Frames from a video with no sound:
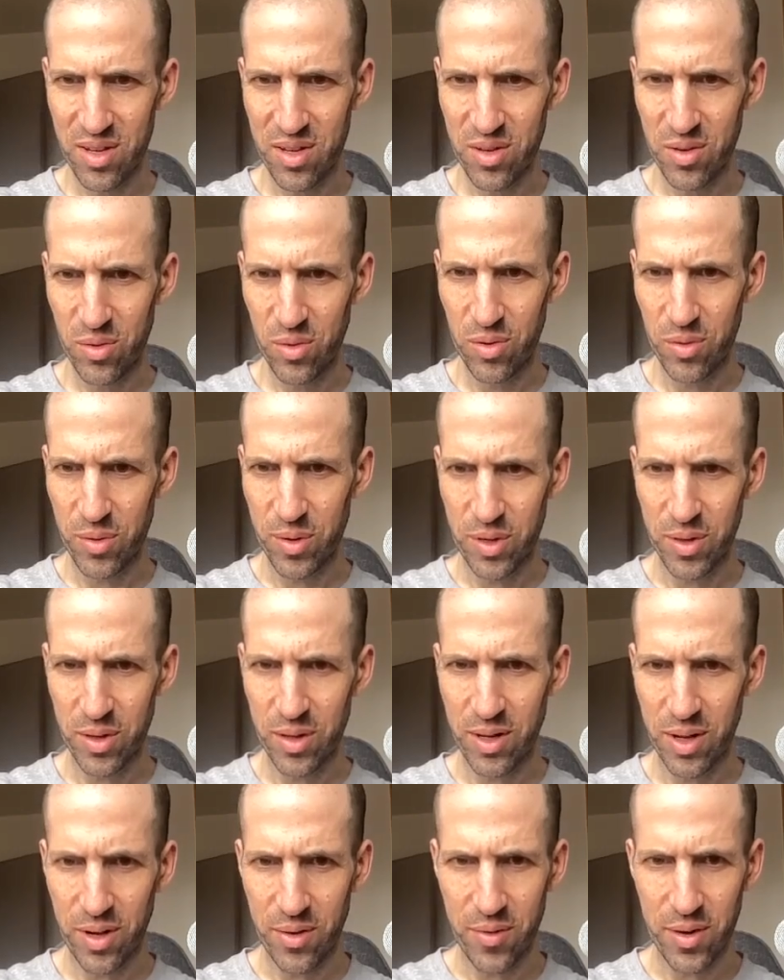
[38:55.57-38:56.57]
Who are we
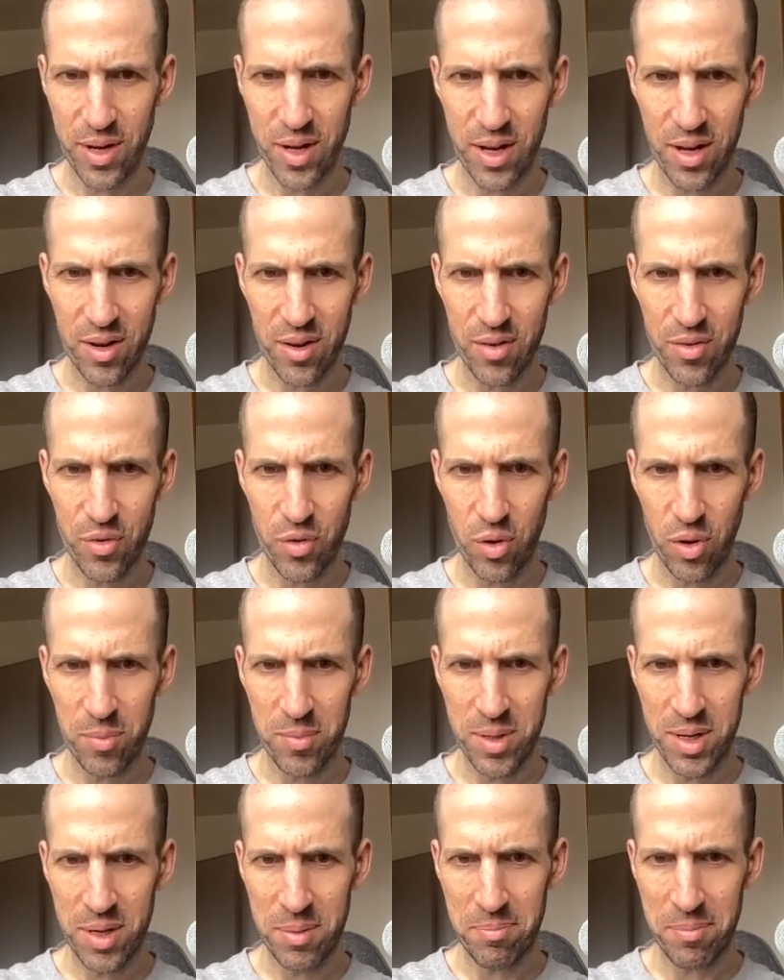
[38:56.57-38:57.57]
looking at right now?
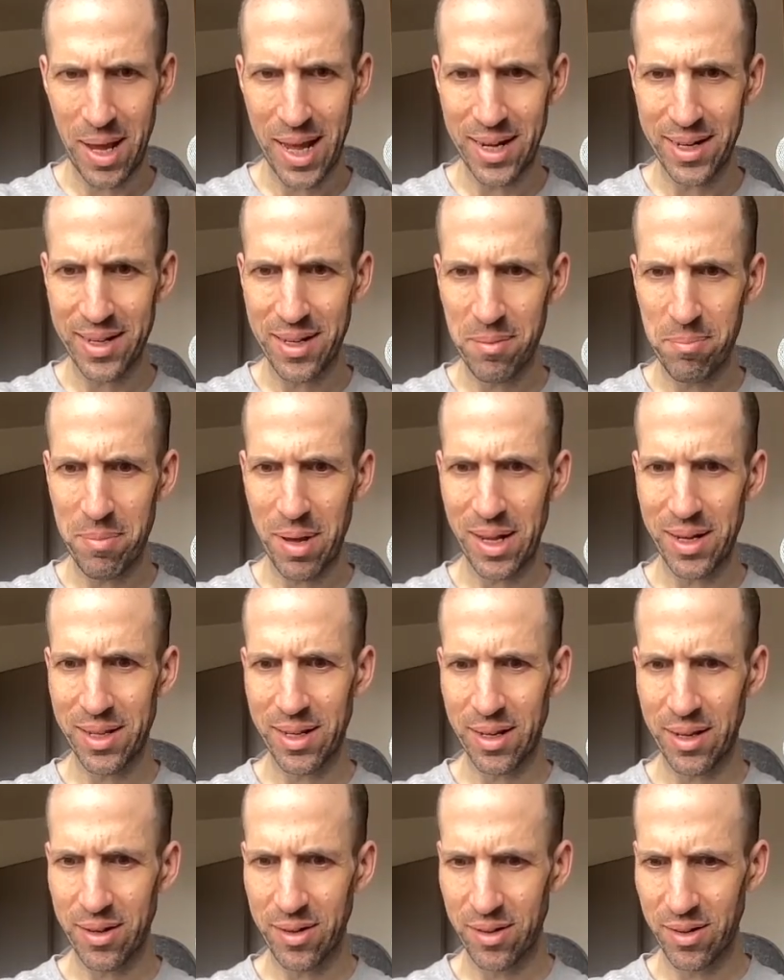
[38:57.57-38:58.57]
Norman Pet
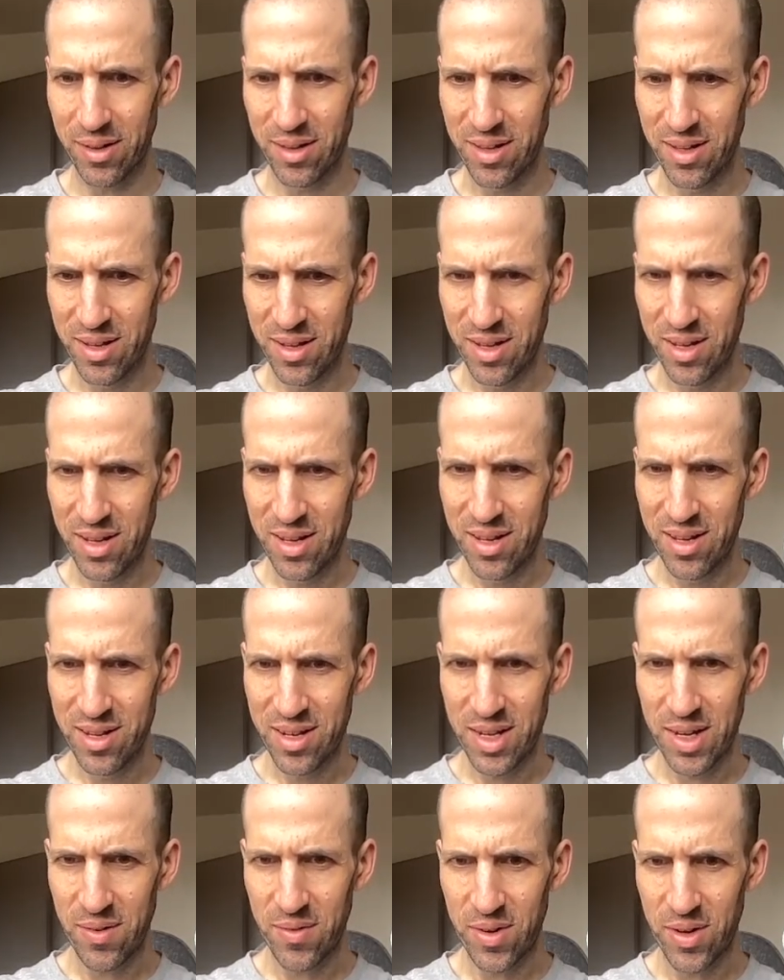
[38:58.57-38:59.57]
Pettingill.
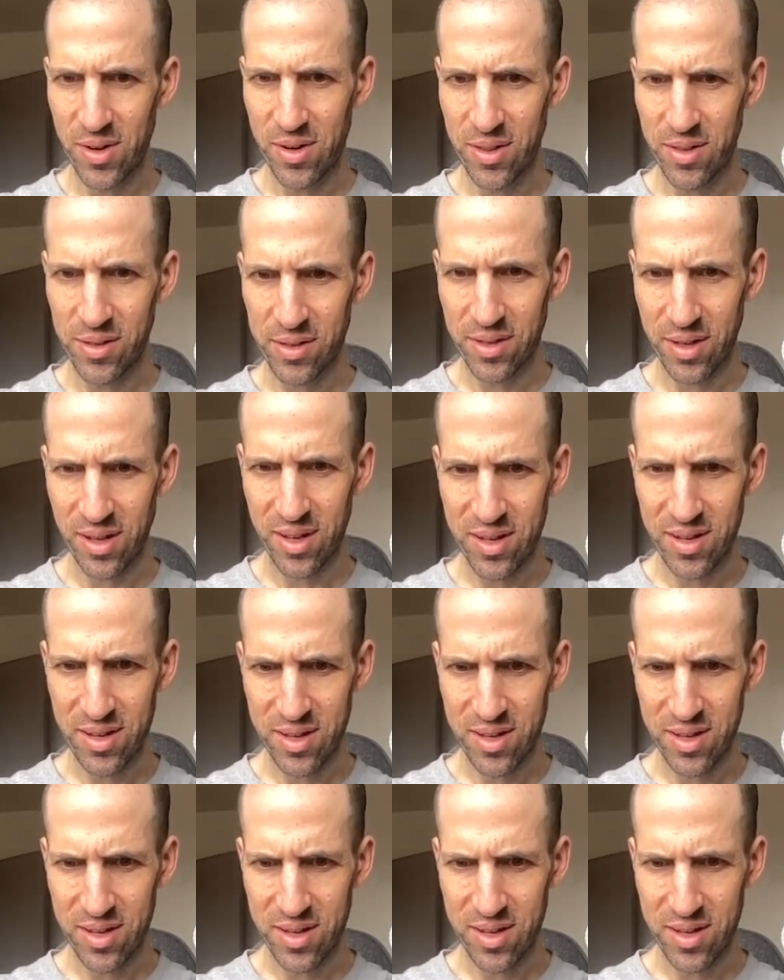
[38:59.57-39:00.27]
Never heard of this guy.